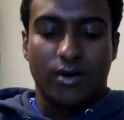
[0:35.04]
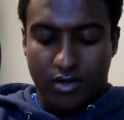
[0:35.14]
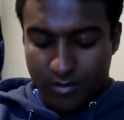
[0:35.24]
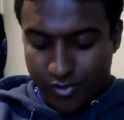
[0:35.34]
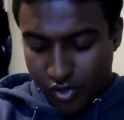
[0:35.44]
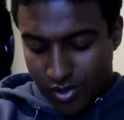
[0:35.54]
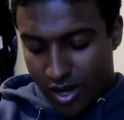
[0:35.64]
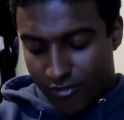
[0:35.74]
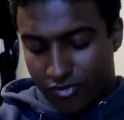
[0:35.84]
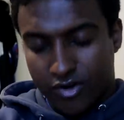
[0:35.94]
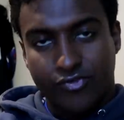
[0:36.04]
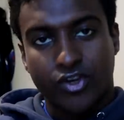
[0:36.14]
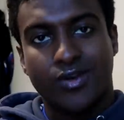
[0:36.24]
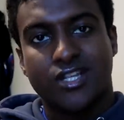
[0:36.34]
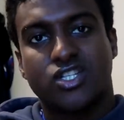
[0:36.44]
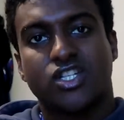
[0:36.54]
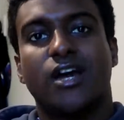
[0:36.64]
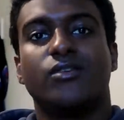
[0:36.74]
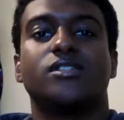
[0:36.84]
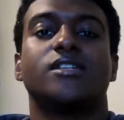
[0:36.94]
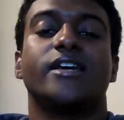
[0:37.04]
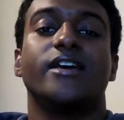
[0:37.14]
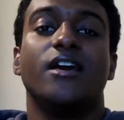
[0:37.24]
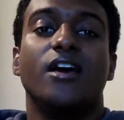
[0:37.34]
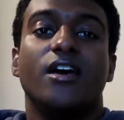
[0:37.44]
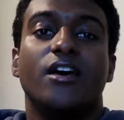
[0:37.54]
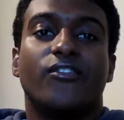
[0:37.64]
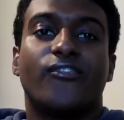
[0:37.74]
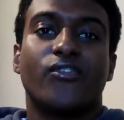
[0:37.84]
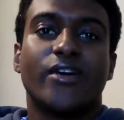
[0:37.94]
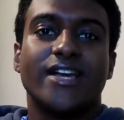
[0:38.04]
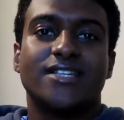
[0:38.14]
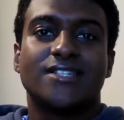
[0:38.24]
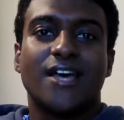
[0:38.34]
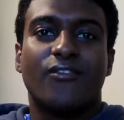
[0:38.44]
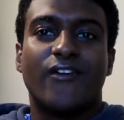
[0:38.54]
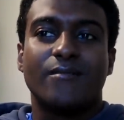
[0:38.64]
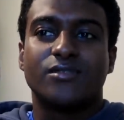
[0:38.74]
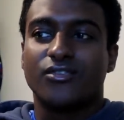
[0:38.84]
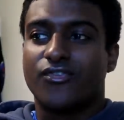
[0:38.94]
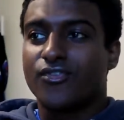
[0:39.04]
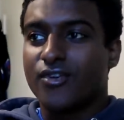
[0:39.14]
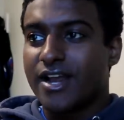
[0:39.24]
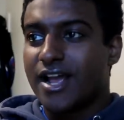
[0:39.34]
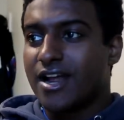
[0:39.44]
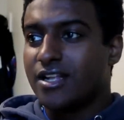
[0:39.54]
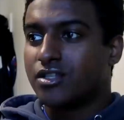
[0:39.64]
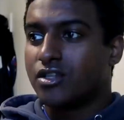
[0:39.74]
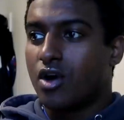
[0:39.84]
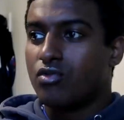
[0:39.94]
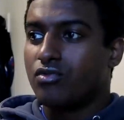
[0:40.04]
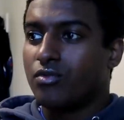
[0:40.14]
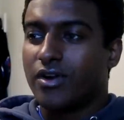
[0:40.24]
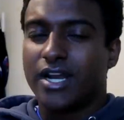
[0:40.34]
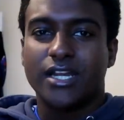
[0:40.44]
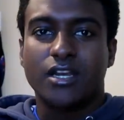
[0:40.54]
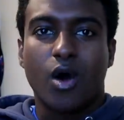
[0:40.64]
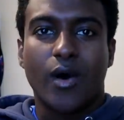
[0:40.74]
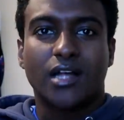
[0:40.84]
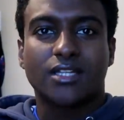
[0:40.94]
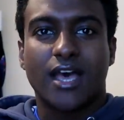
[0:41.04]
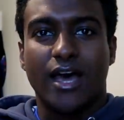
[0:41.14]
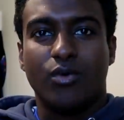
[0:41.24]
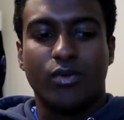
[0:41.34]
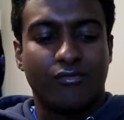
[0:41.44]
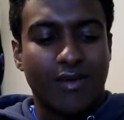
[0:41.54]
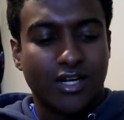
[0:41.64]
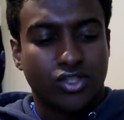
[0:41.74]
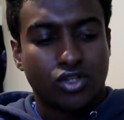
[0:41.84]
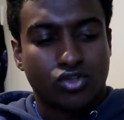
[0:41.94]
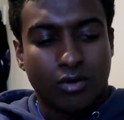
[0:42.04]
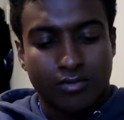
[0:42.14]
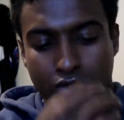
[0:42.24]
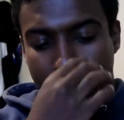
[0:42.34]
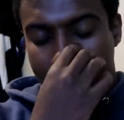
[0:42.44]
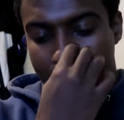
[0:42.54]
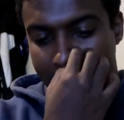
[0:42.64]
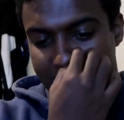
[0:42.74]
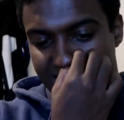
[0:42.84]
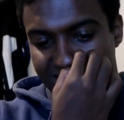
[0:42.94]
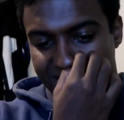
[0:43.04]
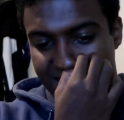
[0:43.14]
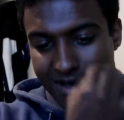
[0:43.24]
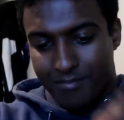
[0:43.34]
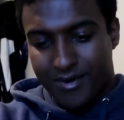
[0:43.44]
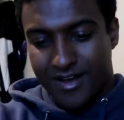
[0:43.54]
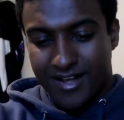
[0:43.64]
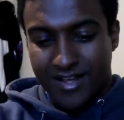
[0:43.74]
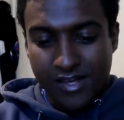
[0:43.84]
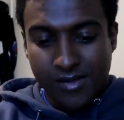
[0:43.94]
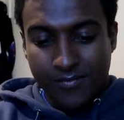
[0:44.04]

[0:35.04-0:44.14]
Welcome to another review. It's Chelsea 3, Southampton 3, and I don't really know how the hell we've managed to drop 2 points out of that, but